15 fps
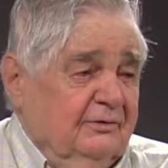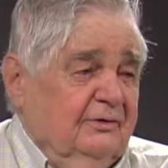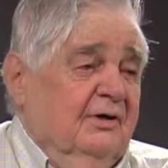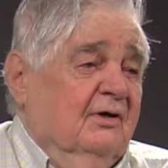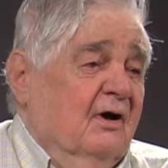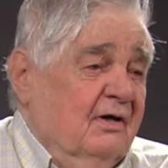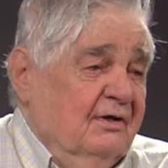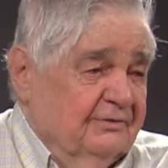your
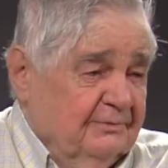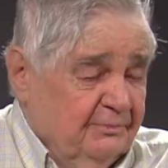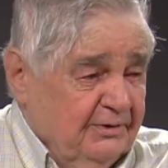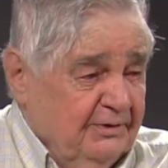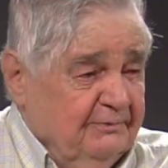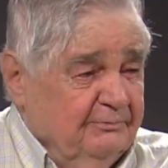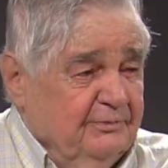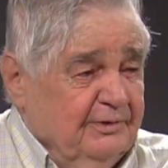cars are
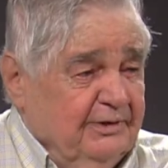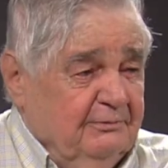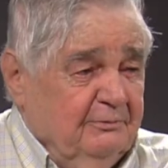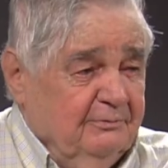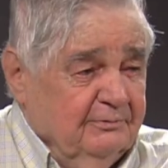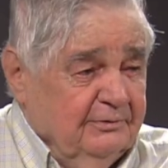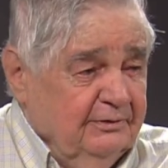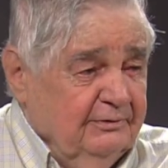pretty
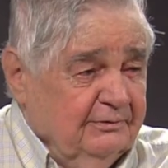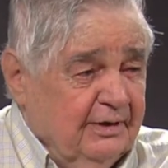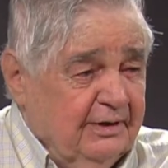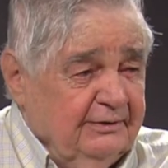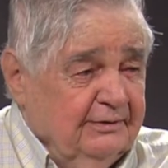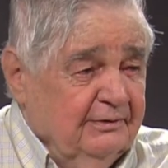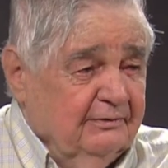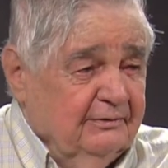new, right?
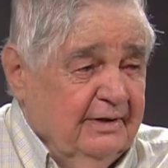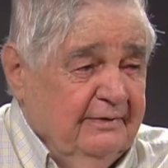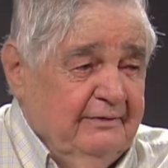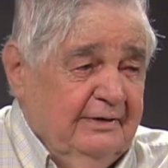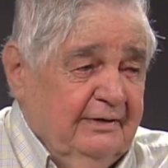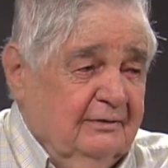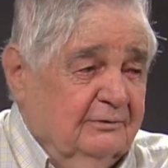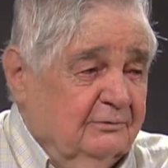You don't have
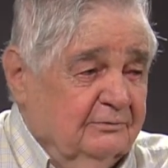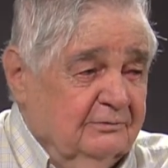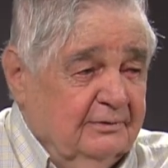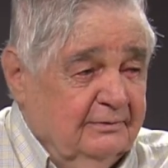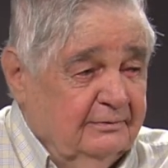any old.